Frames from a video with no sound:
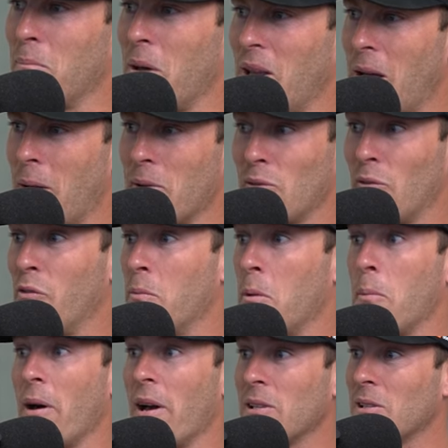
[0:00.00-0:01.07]
beaten up as football
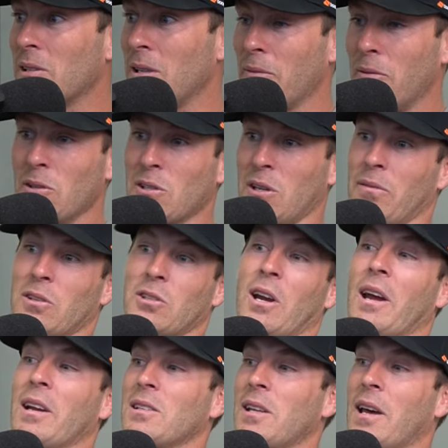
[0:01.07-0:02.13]
players and stuff, you're just going to
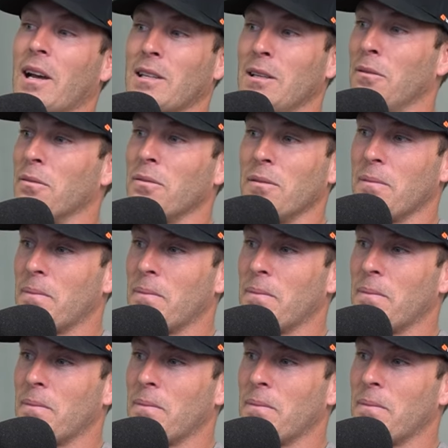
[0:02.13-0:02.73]
have to stay active